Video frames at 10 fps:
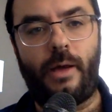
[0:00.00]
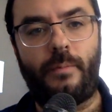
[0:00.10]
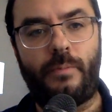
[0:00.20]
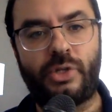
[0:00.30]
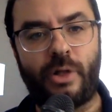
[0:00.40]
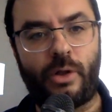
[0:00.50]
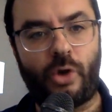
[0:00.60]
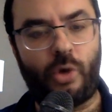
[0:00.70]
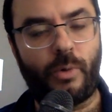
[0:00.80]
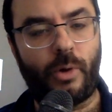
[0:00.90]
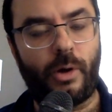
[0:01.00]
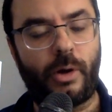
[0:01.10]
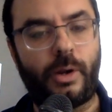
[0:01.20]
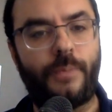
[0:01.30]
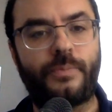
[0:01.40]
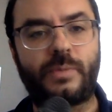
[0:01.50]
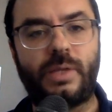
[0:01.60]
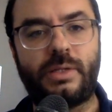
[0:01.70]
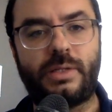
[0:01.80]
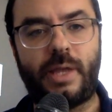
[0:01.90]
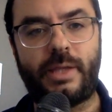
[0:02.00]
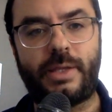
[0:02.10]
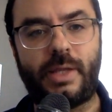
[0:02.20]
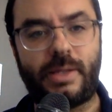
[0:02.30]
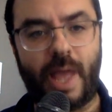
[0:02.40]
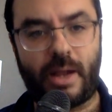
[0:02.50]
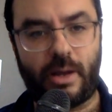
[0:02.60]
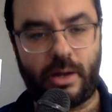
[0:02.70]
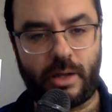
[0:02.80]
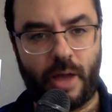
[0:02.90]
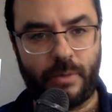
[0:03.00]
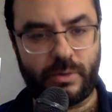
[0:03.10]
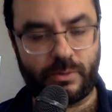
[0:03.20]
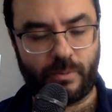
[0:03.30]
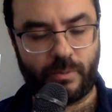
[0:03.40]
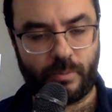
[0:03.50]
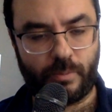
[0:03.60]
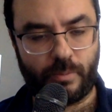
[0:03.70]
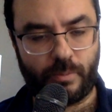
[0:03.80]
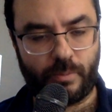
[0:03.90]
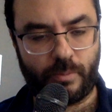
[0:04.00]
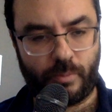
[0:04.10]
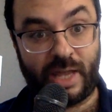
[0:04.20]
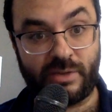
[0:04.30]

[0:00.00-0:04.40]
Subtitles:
Michelle Goldberg said that the attack on Kamala is devastating.